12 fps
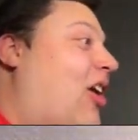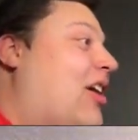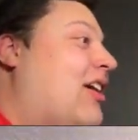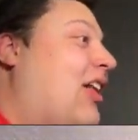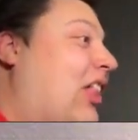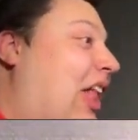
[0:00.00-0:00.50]

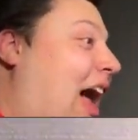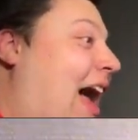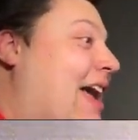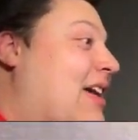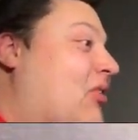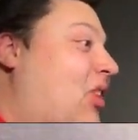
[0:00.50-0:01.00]
art
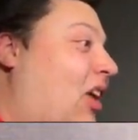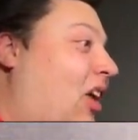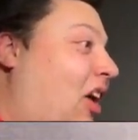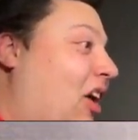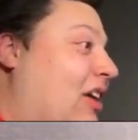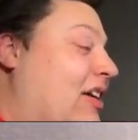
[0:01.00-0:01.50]
Clive
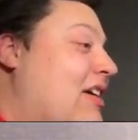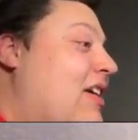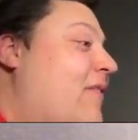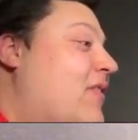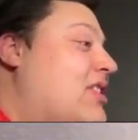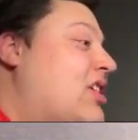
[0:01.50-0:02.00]
card.
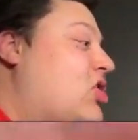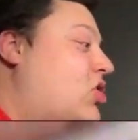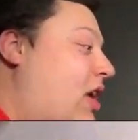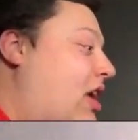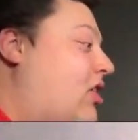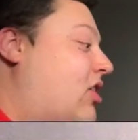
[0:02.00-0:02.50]
This is a
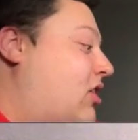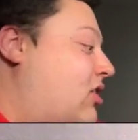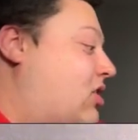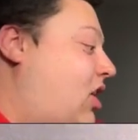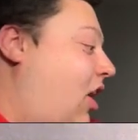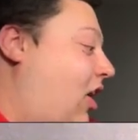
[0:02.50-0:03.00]

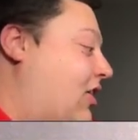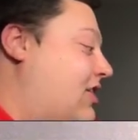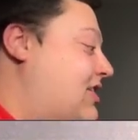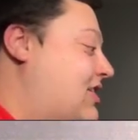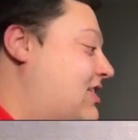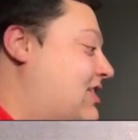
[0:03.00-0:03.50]
trainer card.
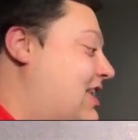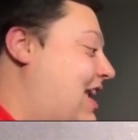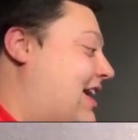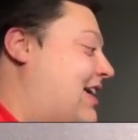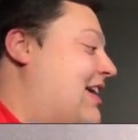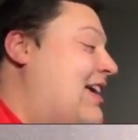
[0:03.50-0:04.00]
This is
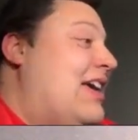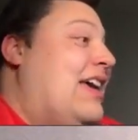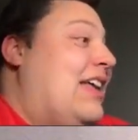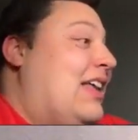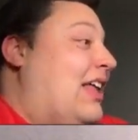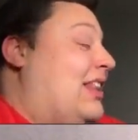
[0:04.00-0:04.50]
sick.
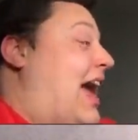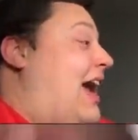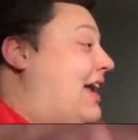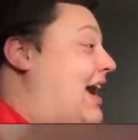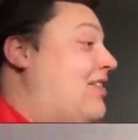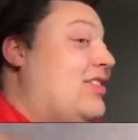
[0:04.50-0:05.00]

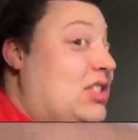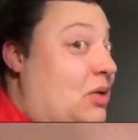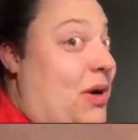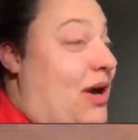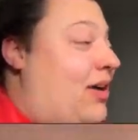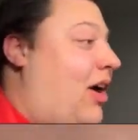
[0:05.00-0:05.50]
That counts as
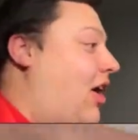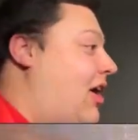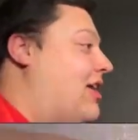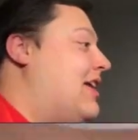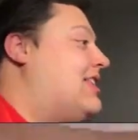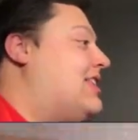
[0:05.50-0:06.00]
a rare
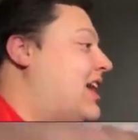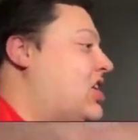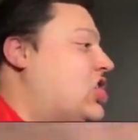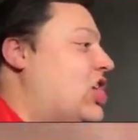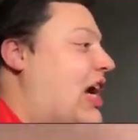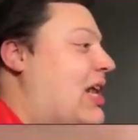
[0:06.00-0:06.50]
card. It's not
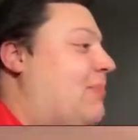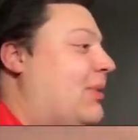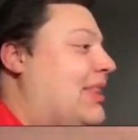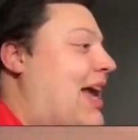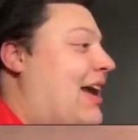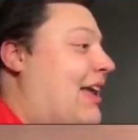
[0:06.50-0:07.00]
a shiny,
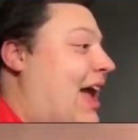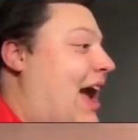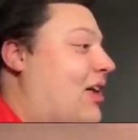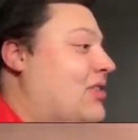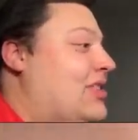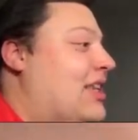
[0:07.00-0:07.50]
but that
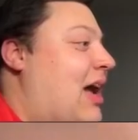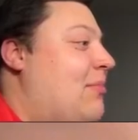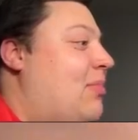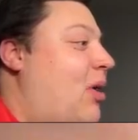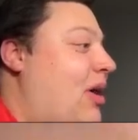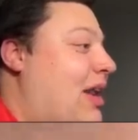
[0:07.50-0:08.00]
counts.
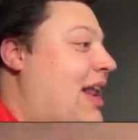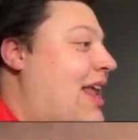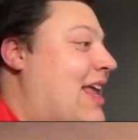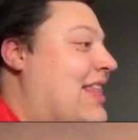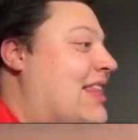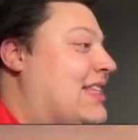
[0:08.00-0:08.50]
I'm putting
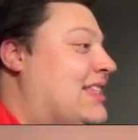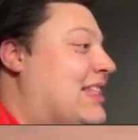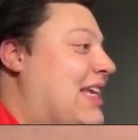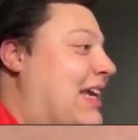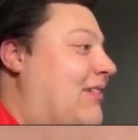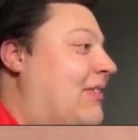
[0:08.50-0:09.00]
it in the
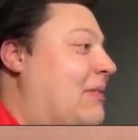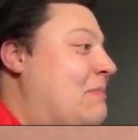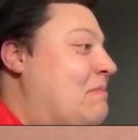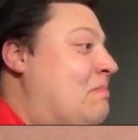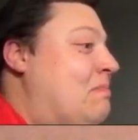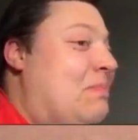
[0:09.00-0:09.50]
sleeve.
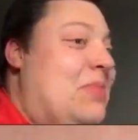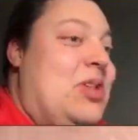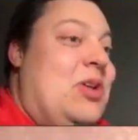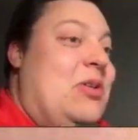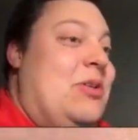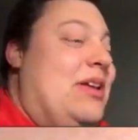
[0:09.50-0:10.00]

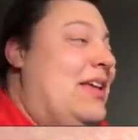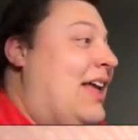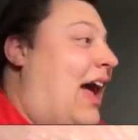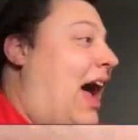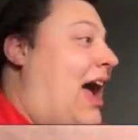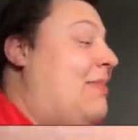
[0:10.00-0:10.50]
Dude,
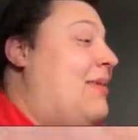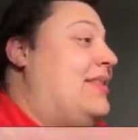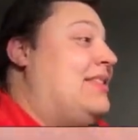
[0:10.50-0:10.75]
I've been